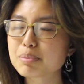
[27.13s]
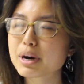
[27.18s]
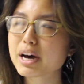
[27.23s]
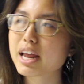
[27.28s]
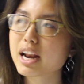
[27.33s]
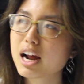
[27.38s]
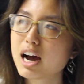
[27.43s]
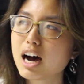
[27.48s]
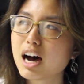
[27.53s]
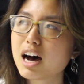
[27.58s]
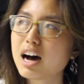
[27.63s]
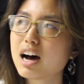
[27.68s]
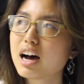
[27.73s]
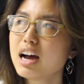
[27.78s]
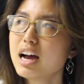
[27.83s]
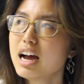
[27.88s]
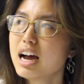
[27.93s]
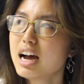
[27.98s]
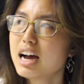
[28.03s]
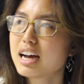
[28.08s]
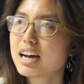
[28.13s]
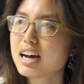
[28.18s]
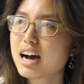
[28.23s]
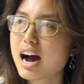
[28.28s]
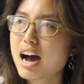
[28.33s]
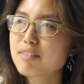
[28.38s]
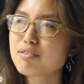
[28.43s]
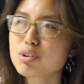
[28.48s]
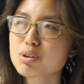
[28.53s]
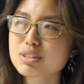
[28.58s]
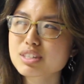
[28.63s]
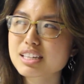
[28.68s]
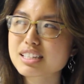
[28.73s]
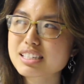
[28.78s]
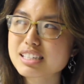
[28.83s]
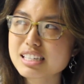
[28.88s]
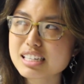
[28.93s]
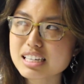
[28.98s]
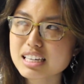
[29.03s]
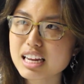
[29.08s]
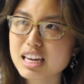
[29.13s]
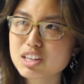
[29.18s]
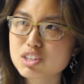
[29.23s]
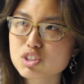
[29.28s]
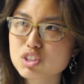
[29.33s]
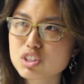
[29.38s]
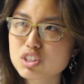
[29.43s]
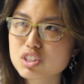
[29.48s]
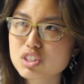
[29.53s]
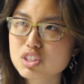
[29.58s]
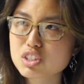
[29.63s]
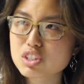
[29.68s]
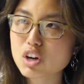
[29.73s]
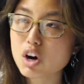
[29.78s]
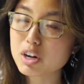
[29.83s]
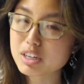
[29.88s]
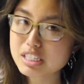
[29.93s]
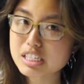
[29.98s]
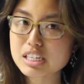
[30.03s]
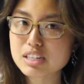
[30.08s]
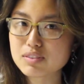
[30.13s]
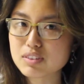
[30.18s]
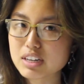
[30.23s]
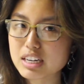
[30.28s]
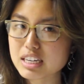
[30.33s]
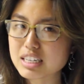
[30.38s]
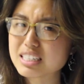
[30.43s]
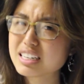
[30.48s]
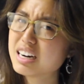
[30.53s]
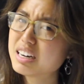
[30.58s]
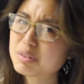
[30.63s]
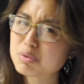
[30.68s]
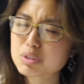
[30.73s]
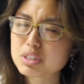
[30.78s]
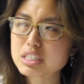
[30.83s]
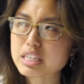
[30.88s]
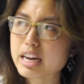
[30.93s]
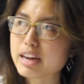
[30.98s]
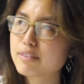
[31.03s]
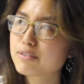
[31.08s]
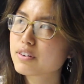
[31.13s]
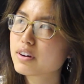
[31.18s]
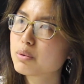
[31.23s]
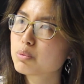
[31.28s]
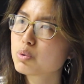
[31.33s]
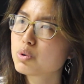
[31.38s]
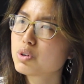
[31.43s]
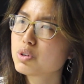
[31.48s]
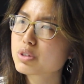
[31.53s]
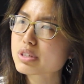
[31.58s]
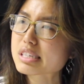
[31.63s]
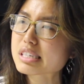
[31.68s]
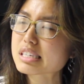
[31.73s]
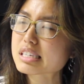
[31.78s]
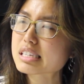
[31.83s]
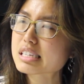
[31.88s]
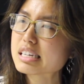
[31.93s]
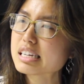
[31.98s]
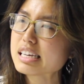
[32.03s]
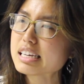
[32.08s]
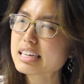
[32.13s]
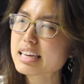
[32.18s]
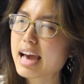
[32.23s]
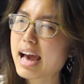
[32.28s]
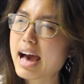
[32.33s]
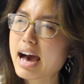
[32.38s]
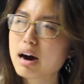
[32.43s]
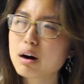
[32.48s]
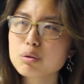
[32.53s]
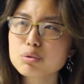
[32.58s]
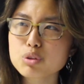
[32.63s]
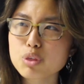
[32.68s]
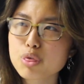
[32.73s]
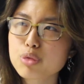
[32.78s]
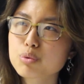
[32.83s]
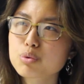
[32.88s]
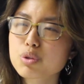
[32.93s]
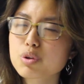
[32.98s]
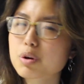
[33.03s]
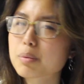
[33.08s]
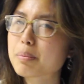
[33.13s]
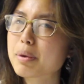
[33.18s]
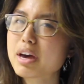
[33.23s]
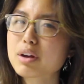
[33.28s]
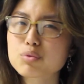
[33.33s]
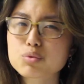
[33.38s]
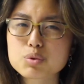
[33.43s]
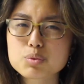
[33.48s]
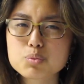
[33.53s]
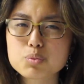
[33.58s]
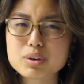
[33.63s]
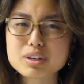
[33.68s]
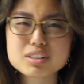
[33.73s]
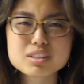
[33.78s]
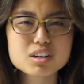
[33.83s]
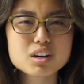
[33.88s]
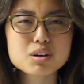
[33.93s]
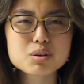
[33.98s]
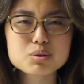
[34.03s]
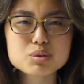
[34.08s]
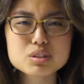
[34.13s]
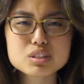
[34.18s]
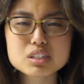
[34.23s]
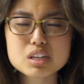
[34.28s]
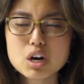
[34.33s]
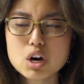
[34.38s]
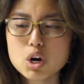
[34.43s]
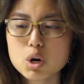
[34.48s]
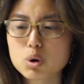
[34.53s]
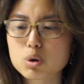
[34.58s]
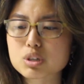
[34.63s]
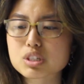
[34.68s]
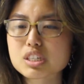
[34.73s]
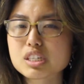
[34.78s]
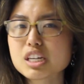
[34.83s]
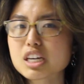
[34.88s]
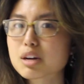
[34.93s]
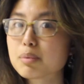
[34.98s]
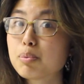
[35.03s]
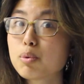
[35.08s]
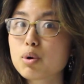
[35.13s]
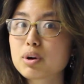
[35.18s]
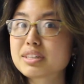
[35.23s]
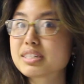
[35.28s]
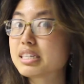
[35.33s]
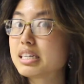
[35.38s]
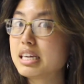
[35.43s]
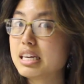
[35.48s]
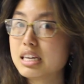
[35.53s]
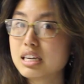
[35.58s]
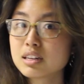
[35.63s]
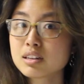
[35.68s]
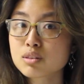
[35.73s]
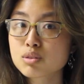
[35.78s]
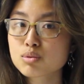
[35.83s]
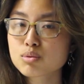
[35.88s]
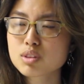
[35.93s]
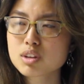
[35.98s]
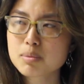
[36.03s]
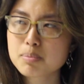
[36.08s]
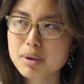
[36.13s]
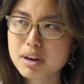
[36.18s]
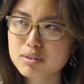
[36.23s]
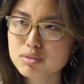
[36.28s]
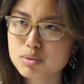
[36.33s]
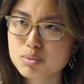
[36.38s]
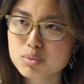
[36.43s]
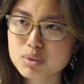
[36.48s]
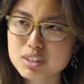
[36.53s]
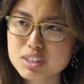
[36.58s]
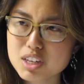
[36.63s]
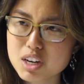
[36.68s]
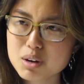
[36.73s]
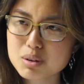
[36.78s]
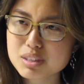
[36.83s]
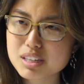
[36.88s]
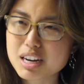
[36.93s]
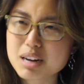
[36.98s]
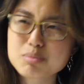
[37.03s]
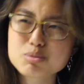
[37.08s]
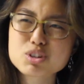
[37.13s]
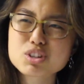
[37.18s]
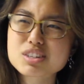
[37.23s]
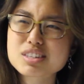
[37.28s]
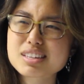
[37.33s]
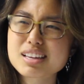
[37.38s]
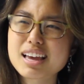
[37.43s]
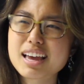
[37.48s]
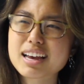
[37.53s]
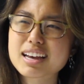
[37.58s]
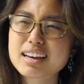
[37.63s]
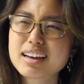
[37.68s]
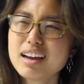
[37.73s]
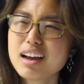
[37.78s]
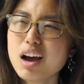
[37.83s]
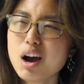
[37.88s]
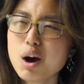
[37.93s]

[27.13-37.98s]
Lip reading: but I've noticed that teenagers on TV, not in real life, will sneak out through their bedroom windows or sneak boys in through their bedroom windows, and I'm just like,